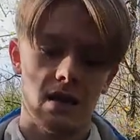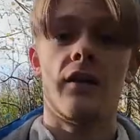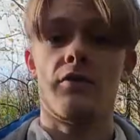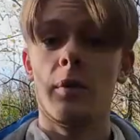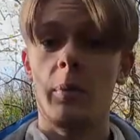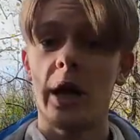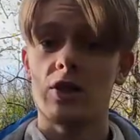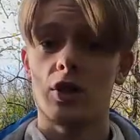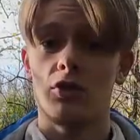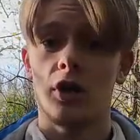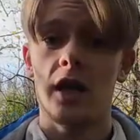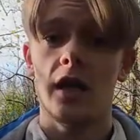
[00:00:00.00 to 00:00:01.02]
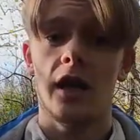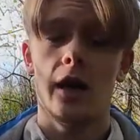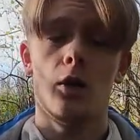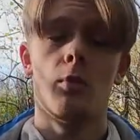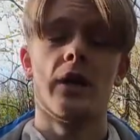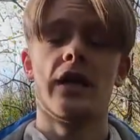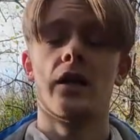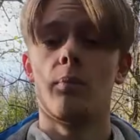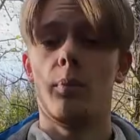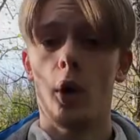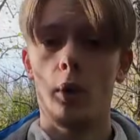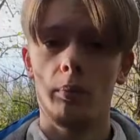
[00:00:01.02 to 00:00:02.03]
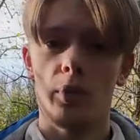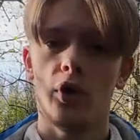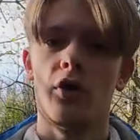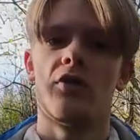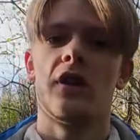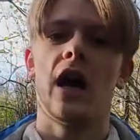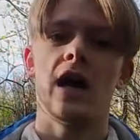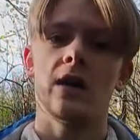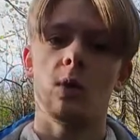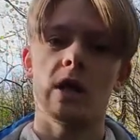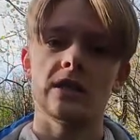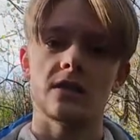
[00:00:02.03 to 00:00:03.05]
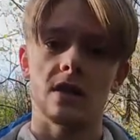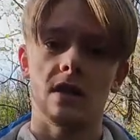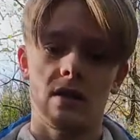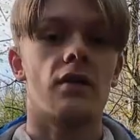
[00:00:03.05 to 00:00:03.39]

If you pitch it right, it will be near bomb-proof in high winds.